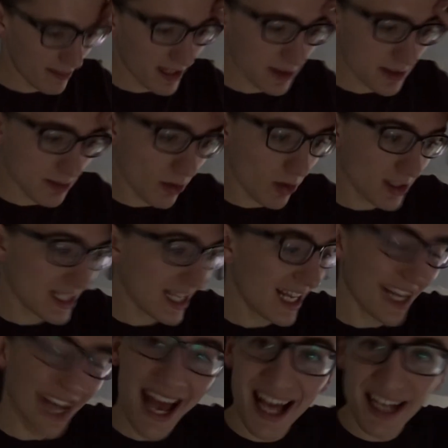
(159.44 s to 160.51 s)
made up some
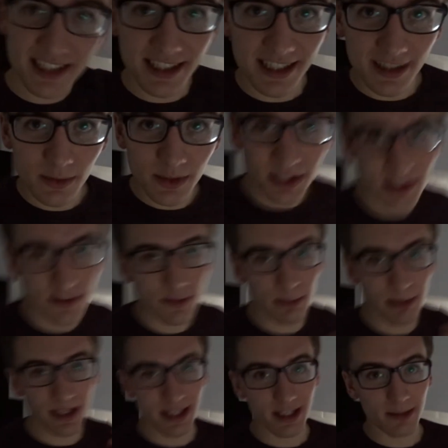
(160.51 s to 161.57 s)
oxalic acid, which is for
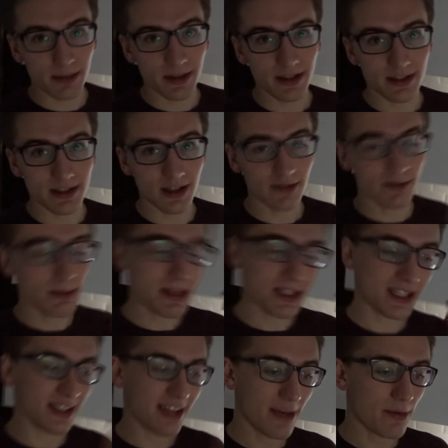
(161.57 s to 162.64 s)
beekeeping stuff,
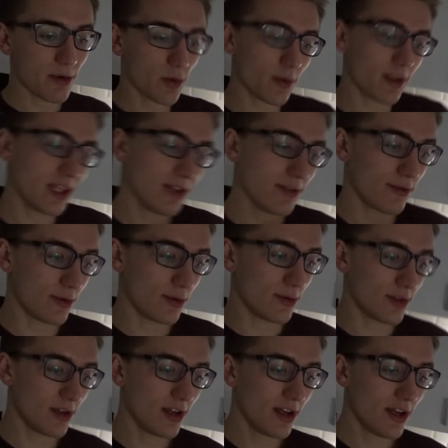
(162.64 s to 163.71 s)
basically a chemical within the food
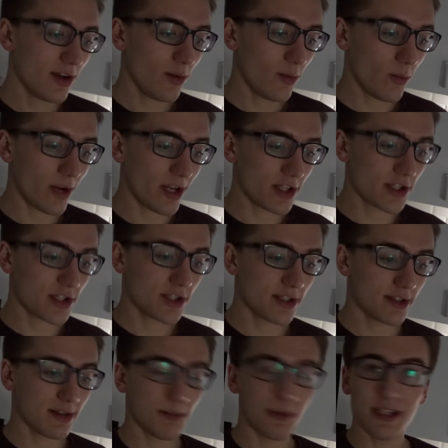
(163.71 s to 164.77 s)

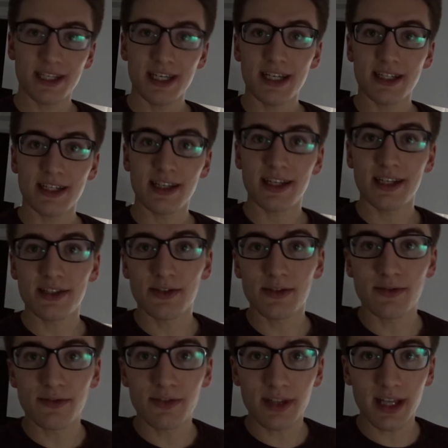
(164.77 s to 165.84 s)
which the bees eat, and then it's good
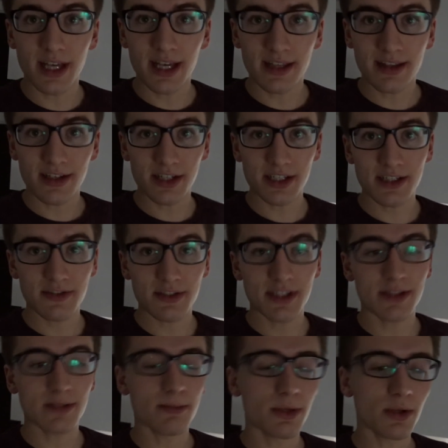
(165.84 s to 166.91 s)
for their digestive
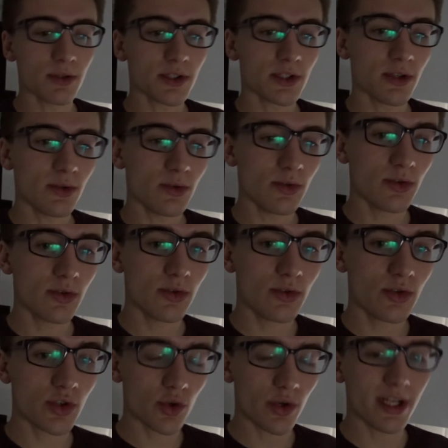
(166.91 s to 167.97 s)
system, but also
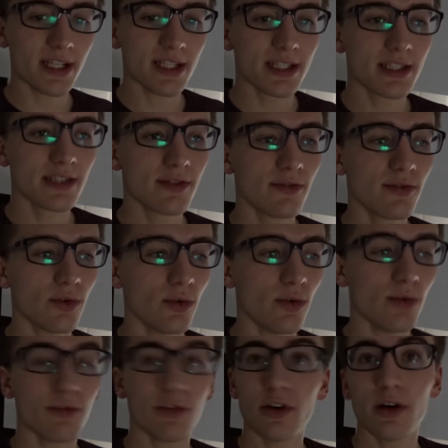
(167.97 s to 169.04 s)
treats
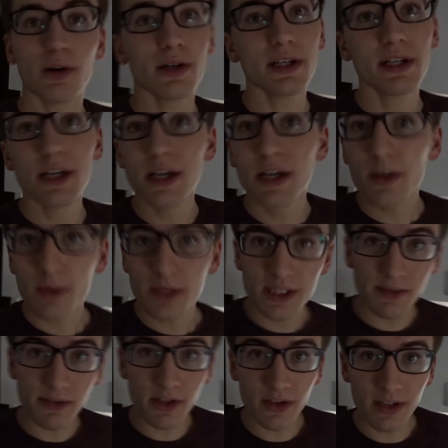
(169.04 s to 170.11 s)
for varroa, which is
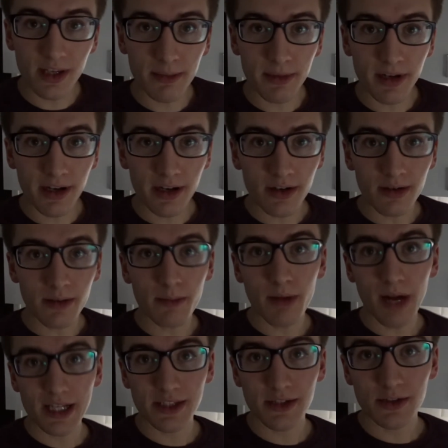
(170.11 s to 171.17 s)
something you've got to keep an eye on
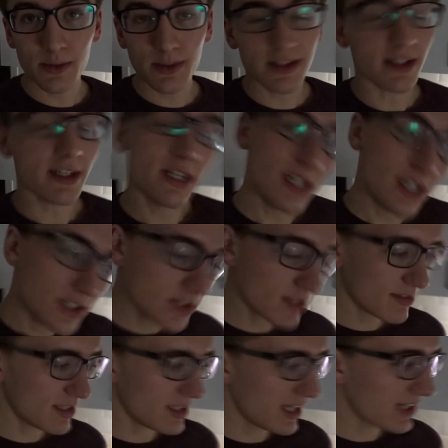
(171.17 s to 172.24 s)
as you go into winter. So I've
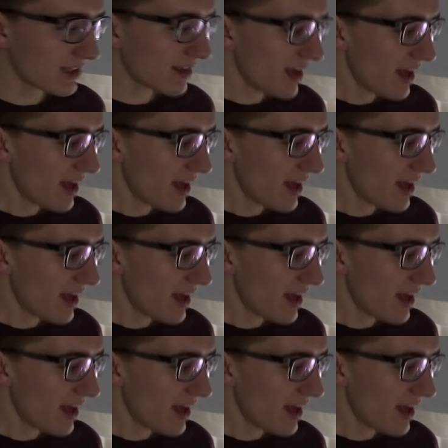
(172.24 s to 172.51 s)
done that.